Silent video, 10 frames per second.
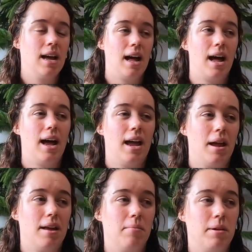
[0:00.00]

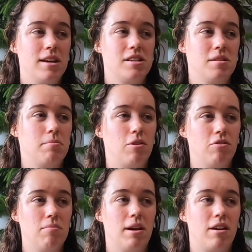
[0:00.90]
I planted both
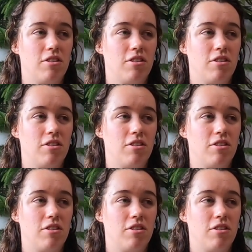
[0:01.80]
of my